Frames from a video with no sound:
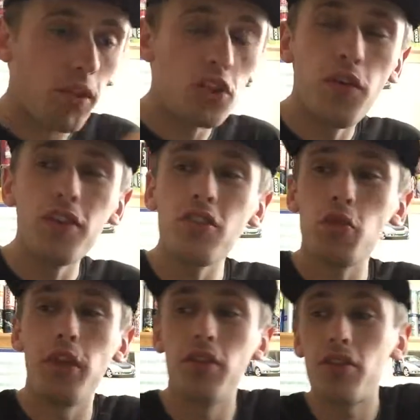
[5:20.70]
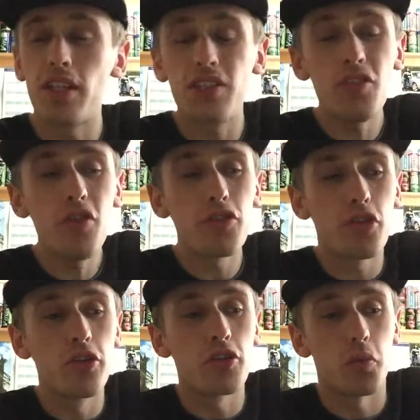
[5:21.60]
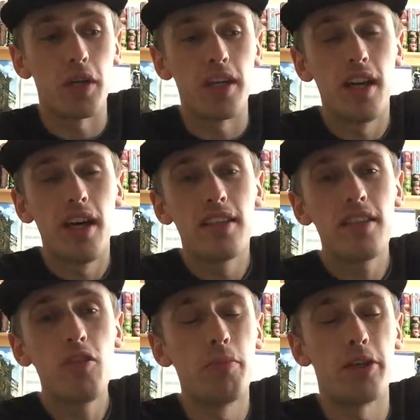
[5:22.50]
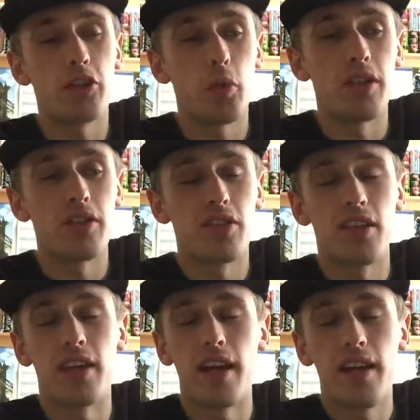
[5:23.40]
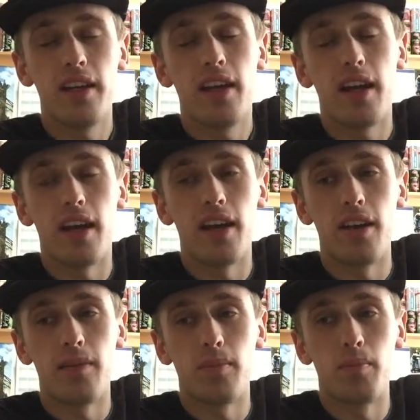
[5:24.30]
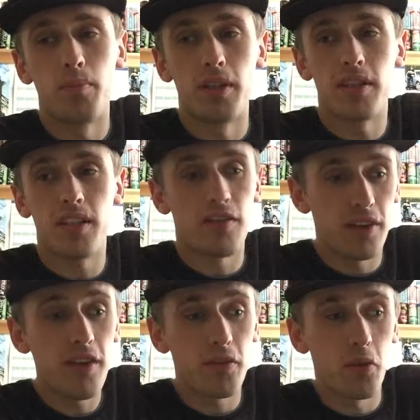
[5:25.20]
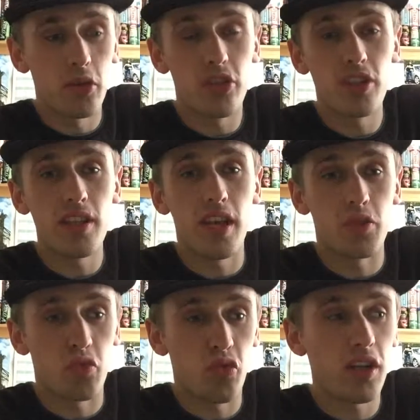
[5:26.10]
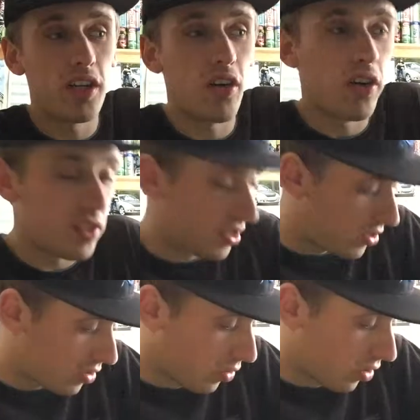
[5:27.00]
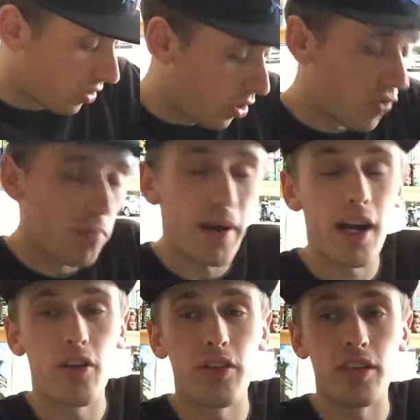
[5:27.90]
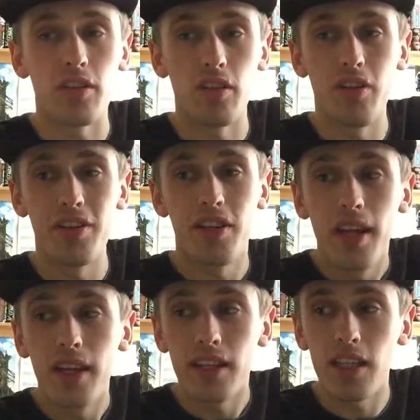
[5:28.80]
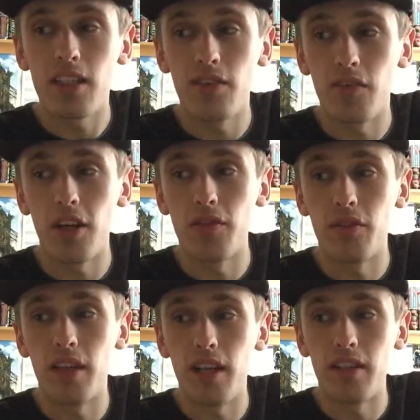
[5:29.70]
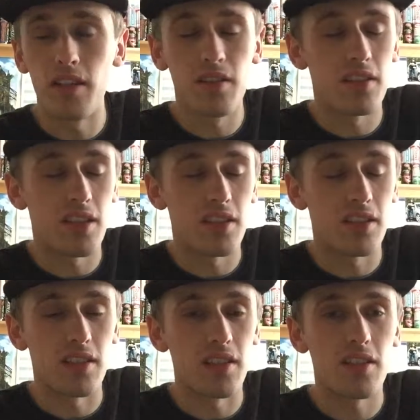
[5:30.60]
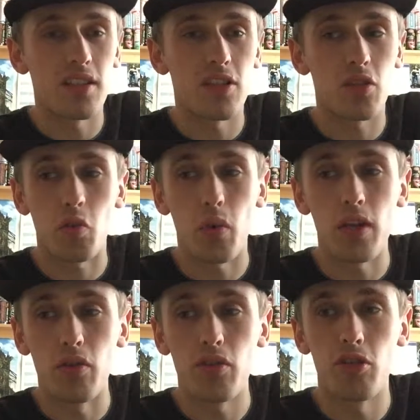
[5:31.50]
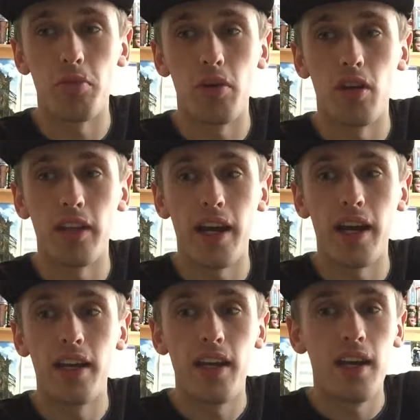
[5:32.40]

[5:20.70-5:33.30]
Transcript: As far as the sweetness, it's not too sweet. There's a little bit of sweetness in there. Um, but I said the flavour which is in there, it's really nice. It's not overpowering. It's a nice, decent flavour in there. And it doesn't taste, I said, it doesn't taste sweet or or like that.